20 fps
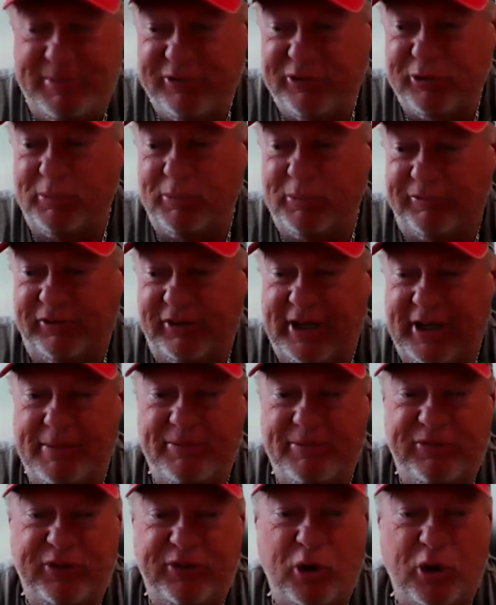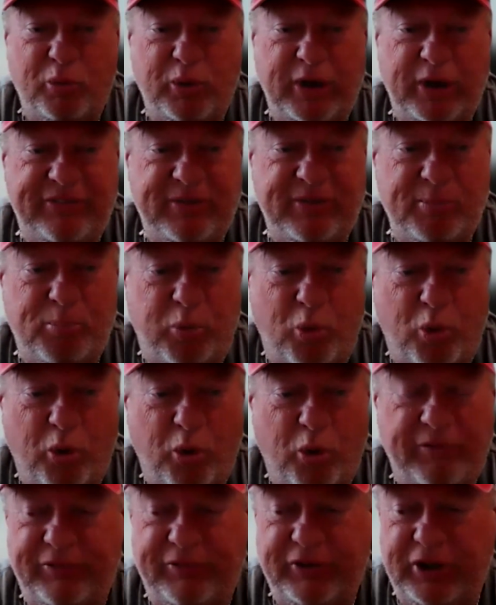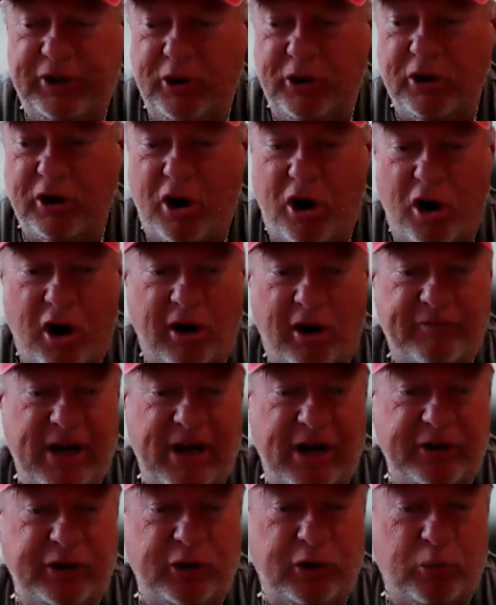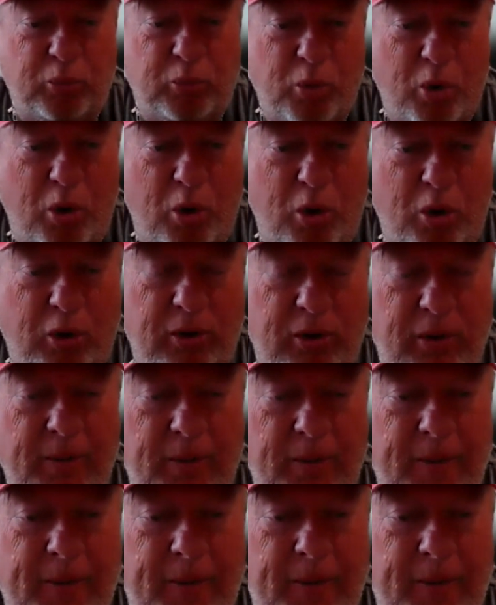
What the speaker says: miserable for them. So it's important for you to carve out your role